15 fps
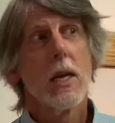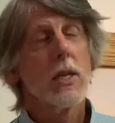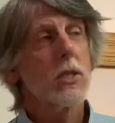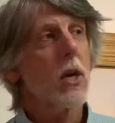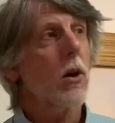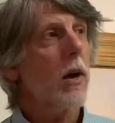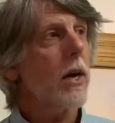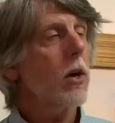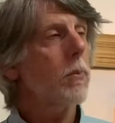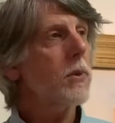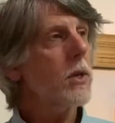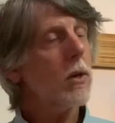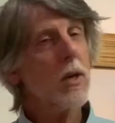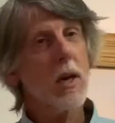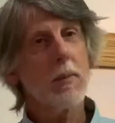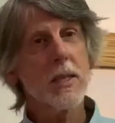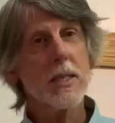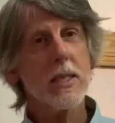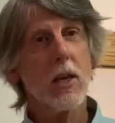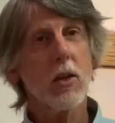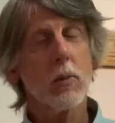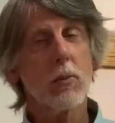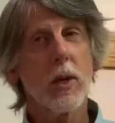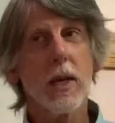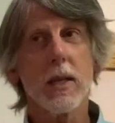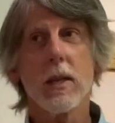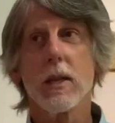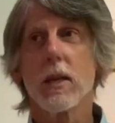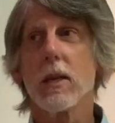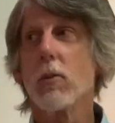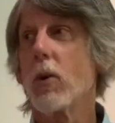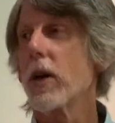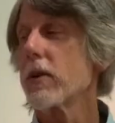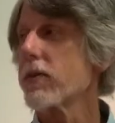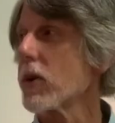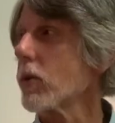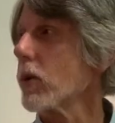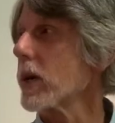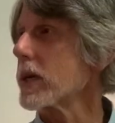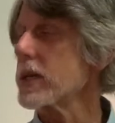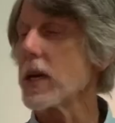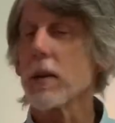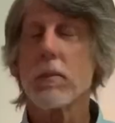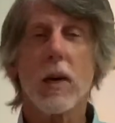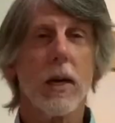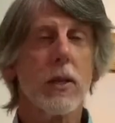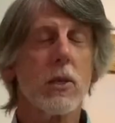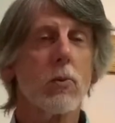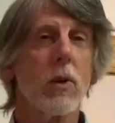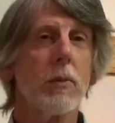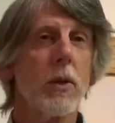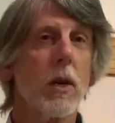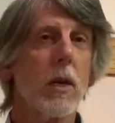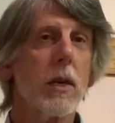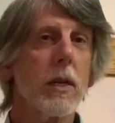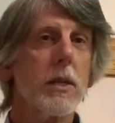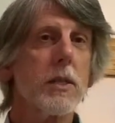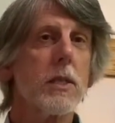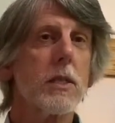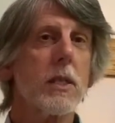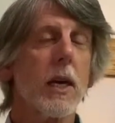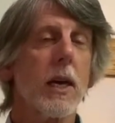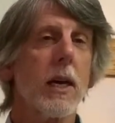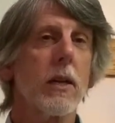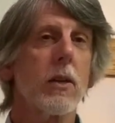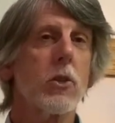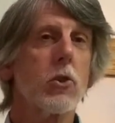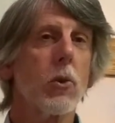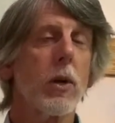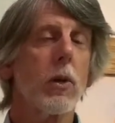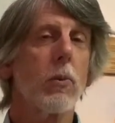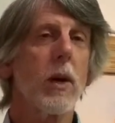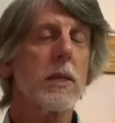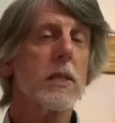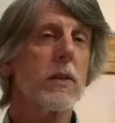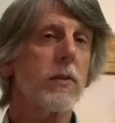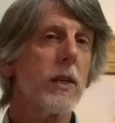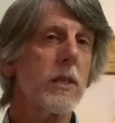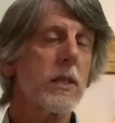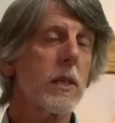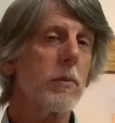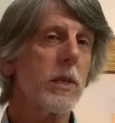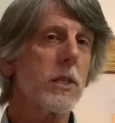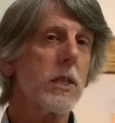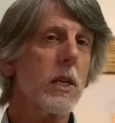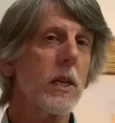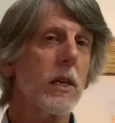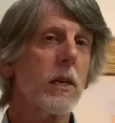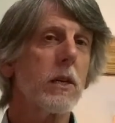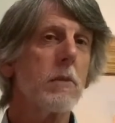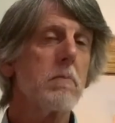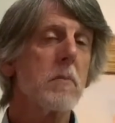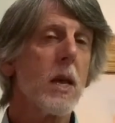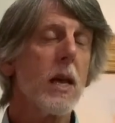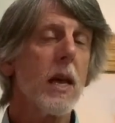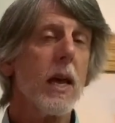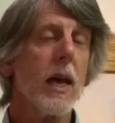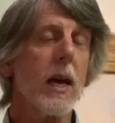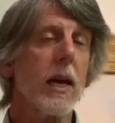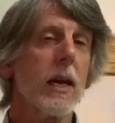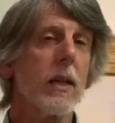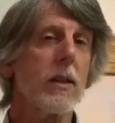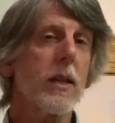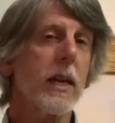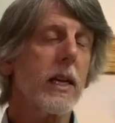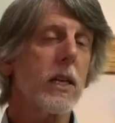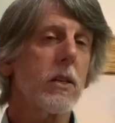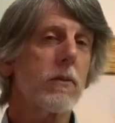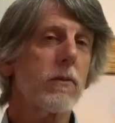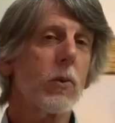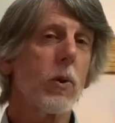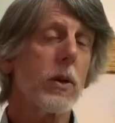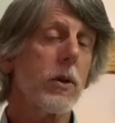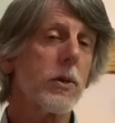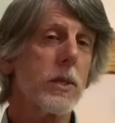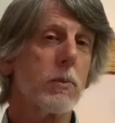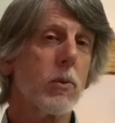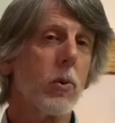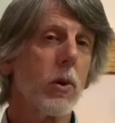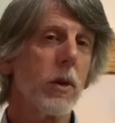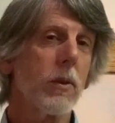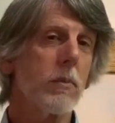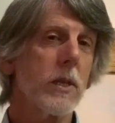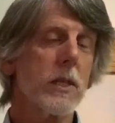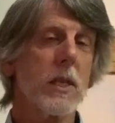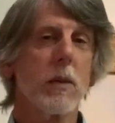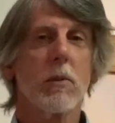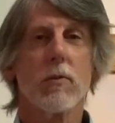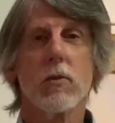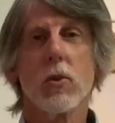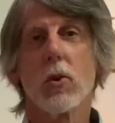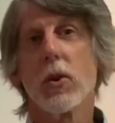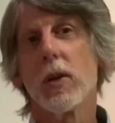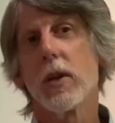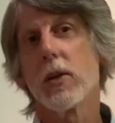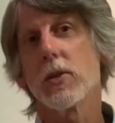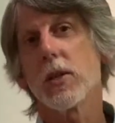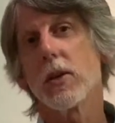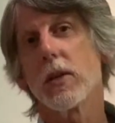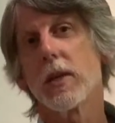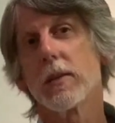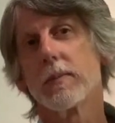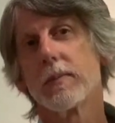So I hope that you'll come and celebrate the wonderful work done by these women artists and enjoy the rest of the exhibits here. And thank you for your support of the Museum of Northern Arizona.